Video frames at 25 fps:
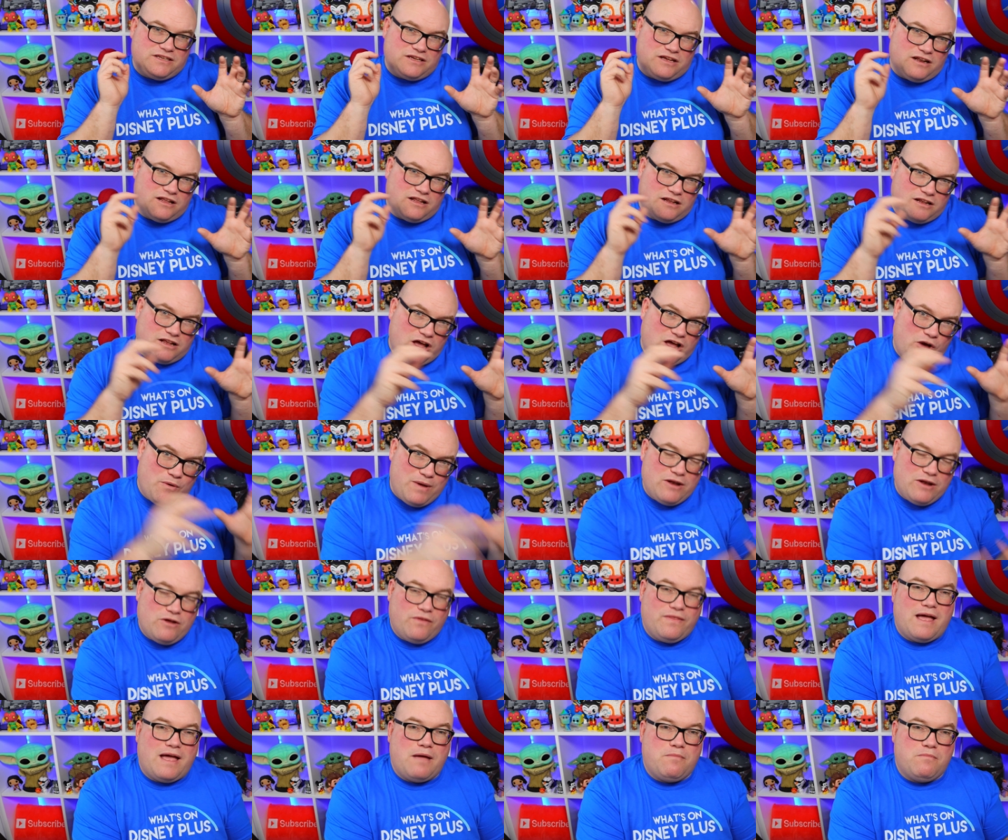are going to go in
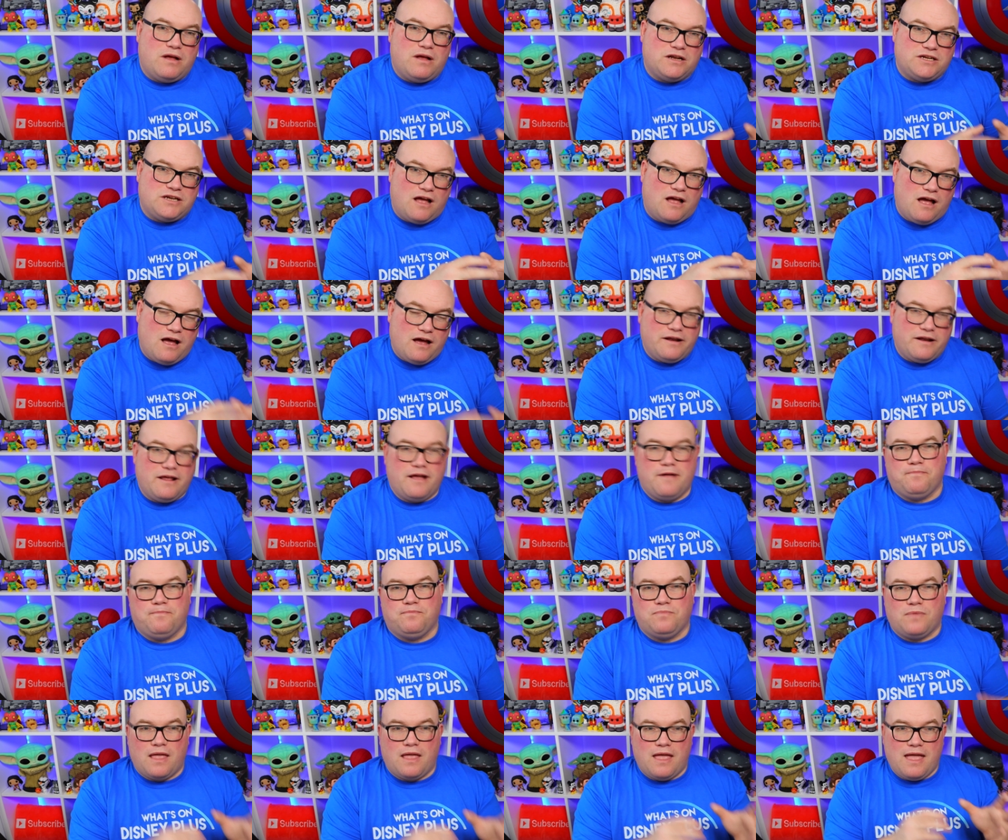on that much
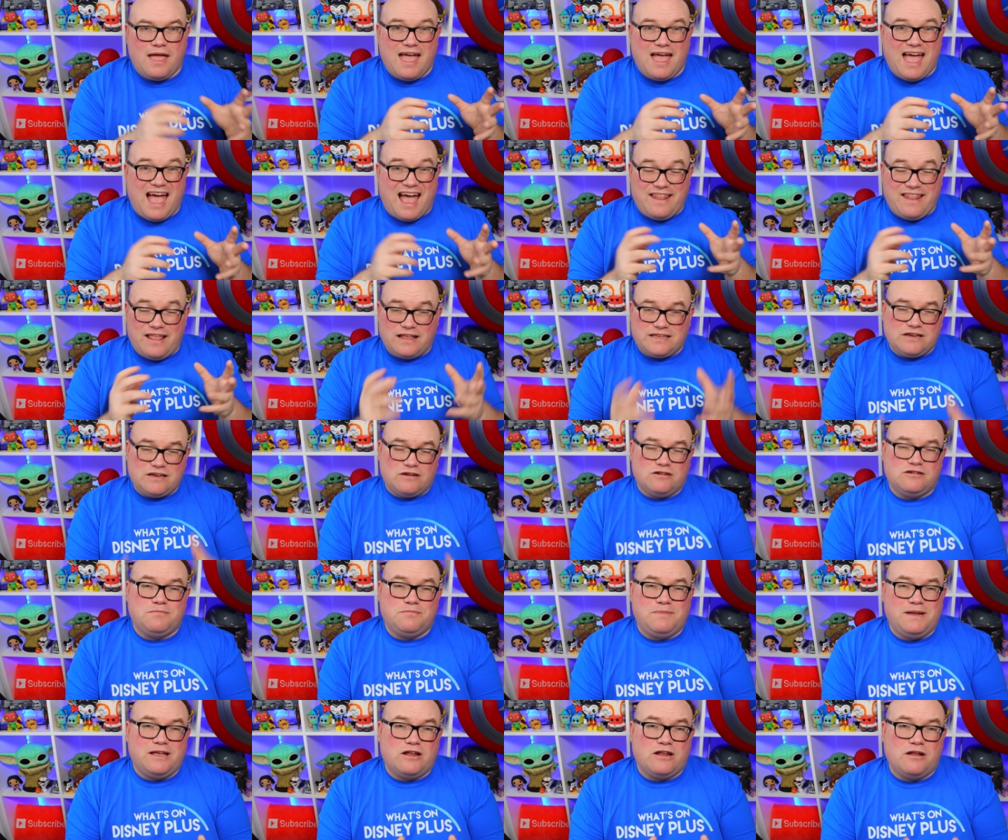harder. And that's
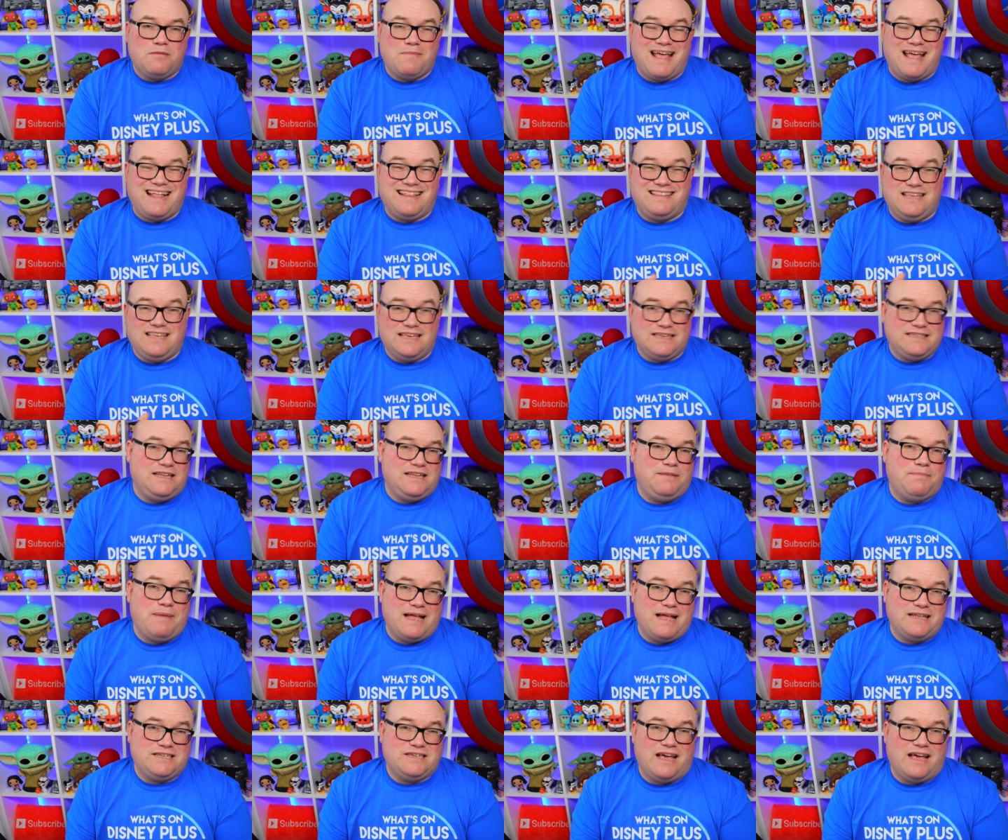ultimately going to make Disney
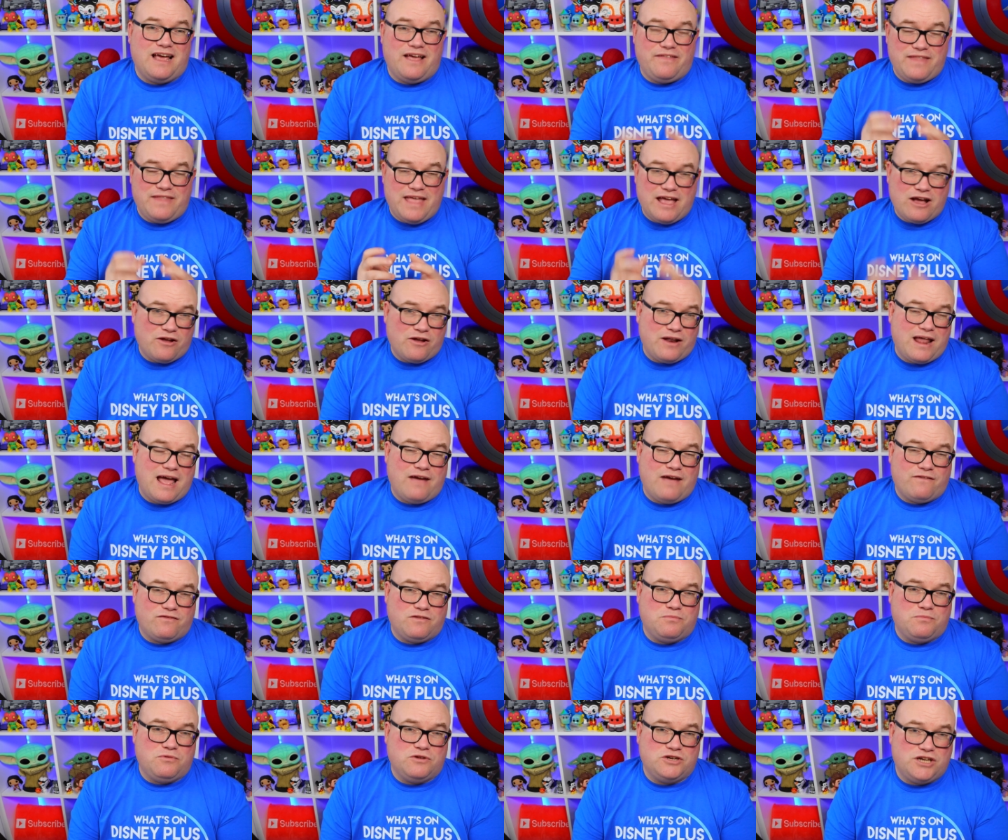better, and they're going to
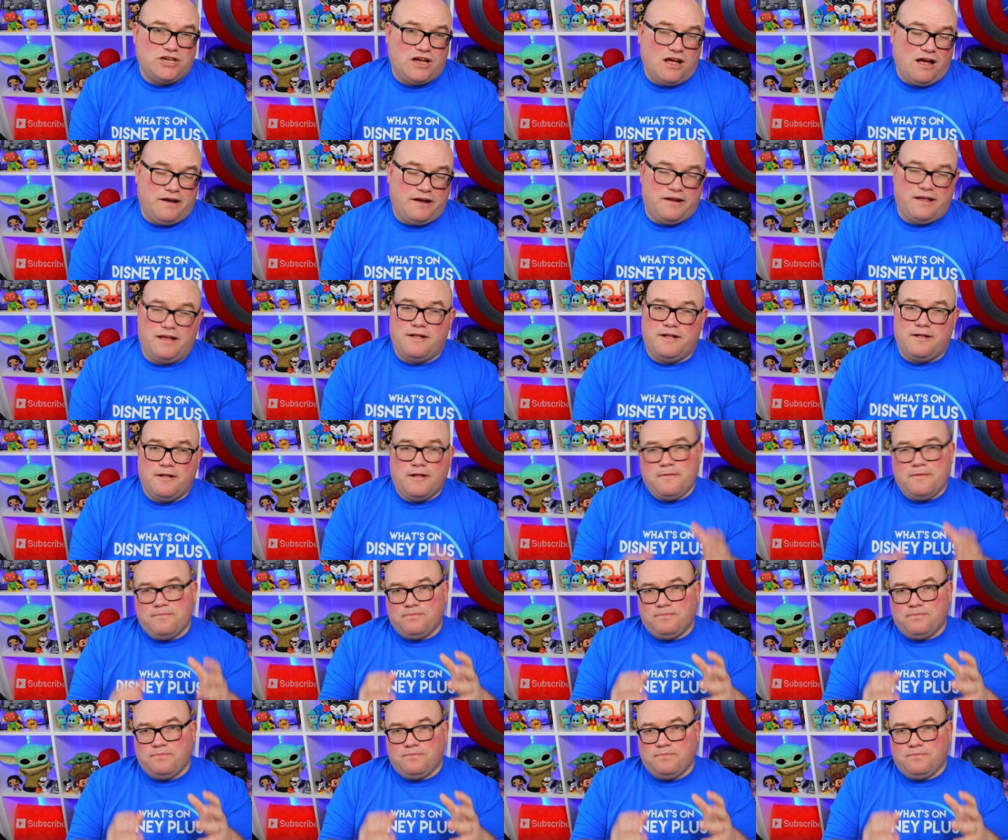have to push harder.